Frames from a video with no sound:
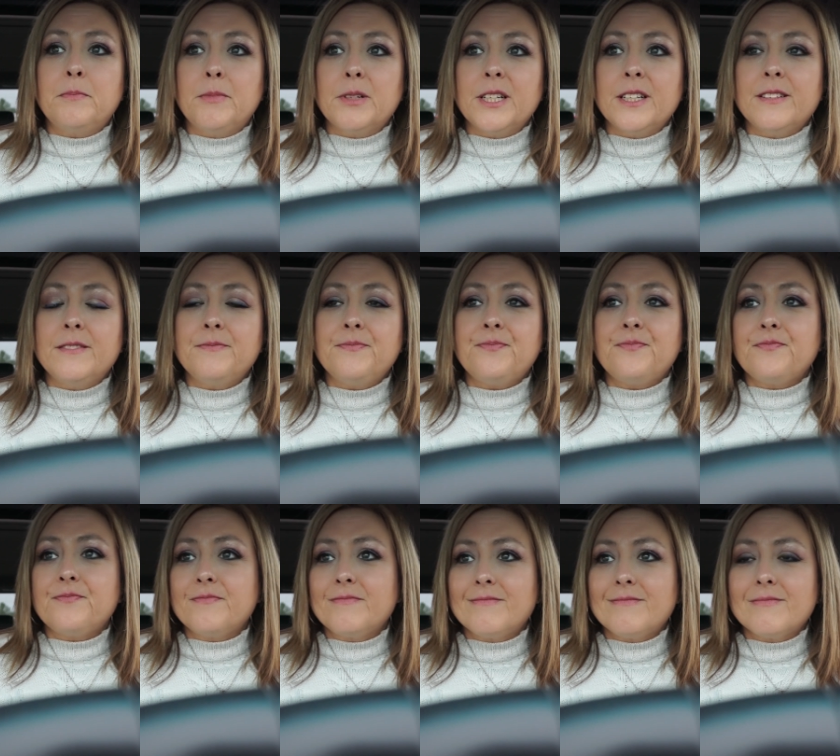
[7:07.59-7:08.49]
but
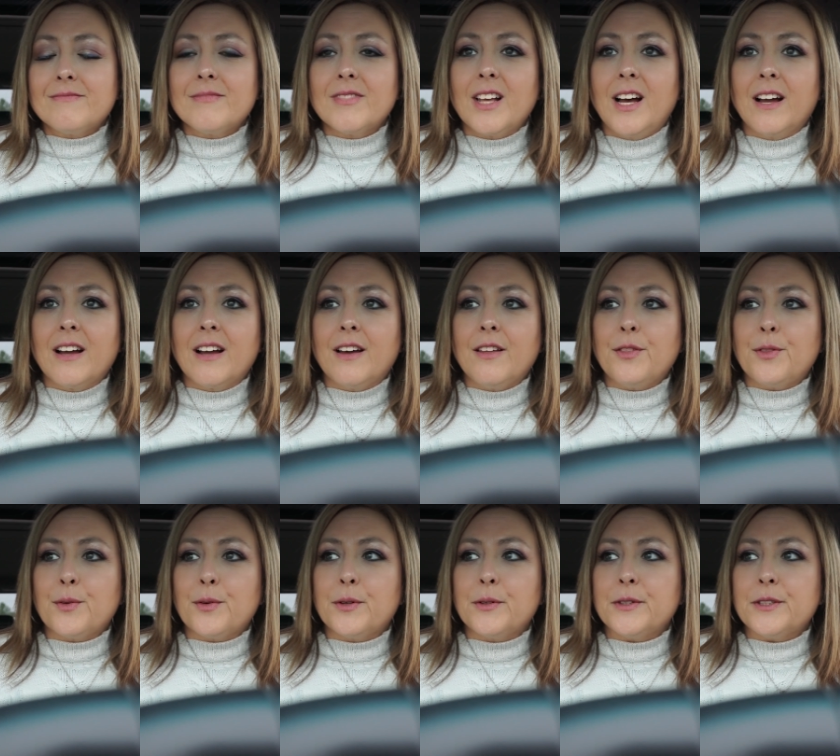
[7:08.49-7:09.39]
I got
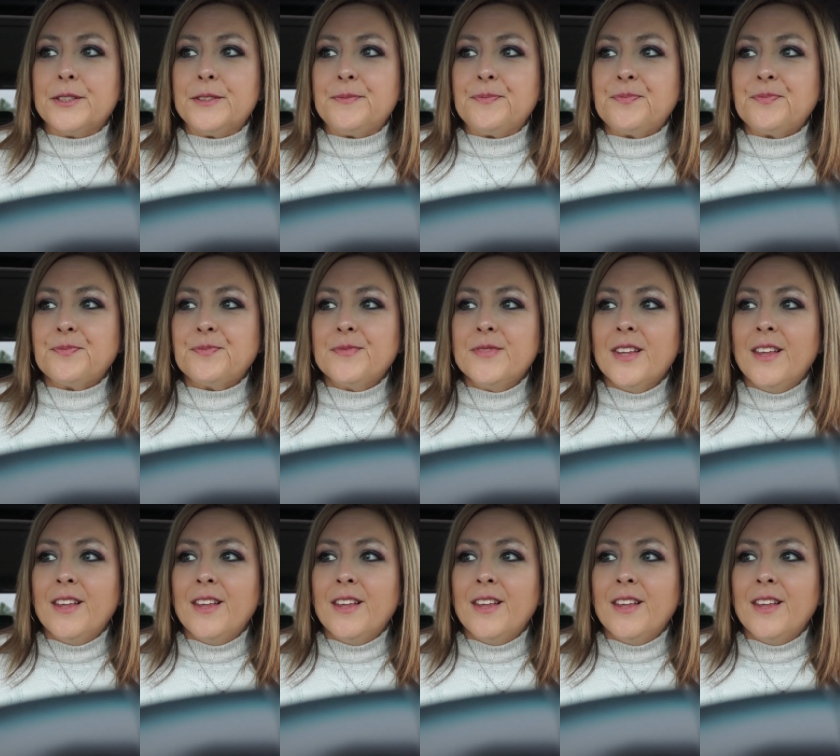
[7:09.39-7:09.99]
through it.